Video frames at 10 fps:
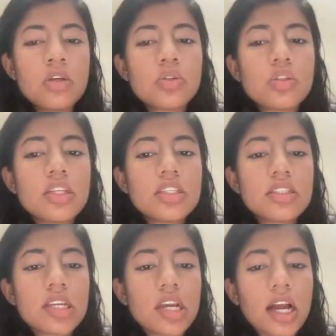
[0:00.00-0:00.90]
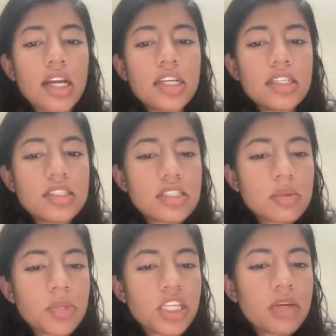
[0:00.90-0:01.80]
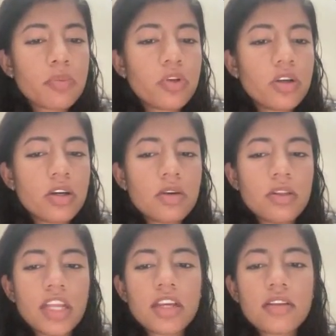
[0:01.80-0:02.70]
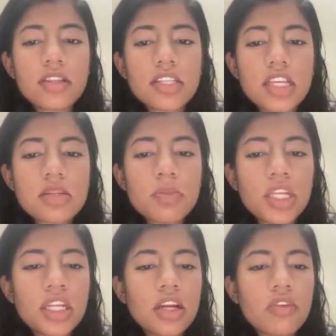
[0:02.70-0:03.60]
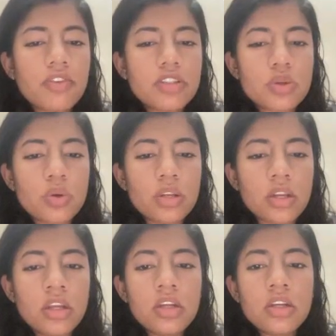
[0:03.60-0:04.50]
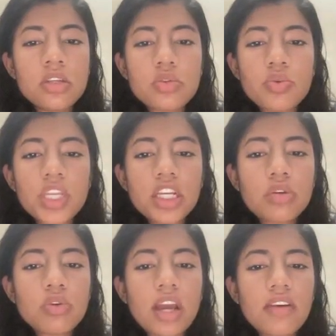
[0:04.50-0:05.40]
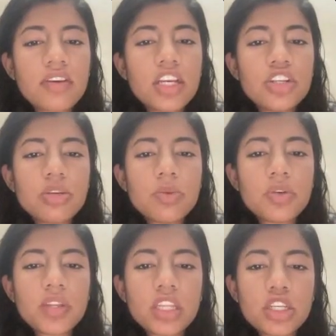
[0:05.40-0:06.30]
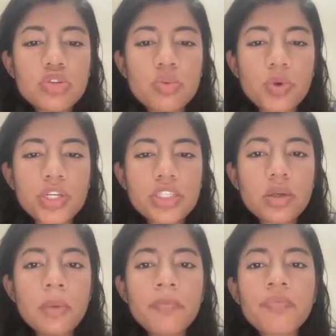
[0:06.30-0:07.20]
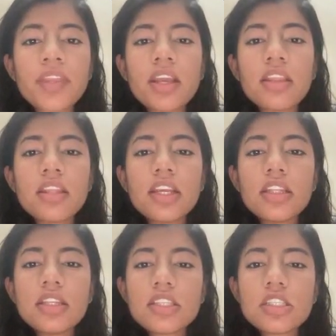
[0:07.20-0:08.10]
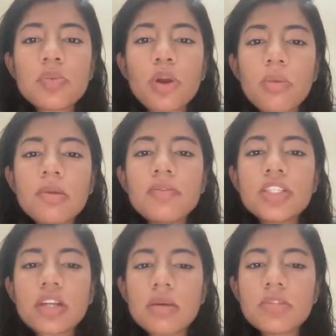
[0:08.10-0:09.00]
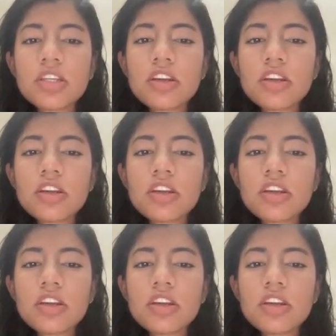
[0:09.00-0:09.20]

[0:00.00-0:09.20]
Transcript: So this is a meaning, like this has a meaning of its own. So we need to have relation between these 2 points. So this is the problem which comes in